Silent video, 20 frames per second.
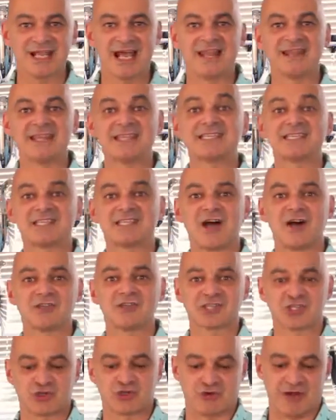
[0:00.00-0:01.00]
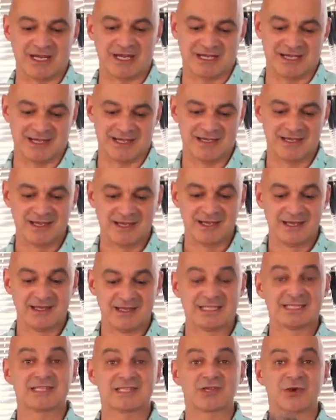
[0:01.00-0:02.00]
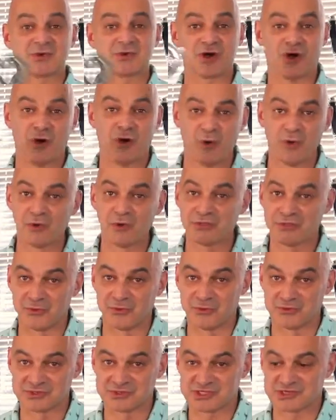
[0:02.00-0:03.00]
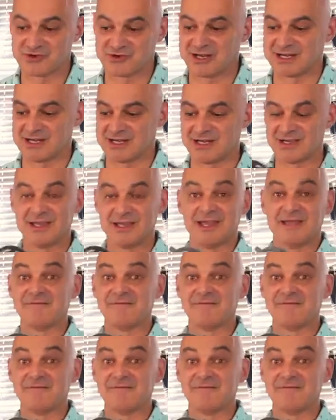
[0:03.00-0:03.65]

And this is our strainer. This is called a Hawthorne strainer.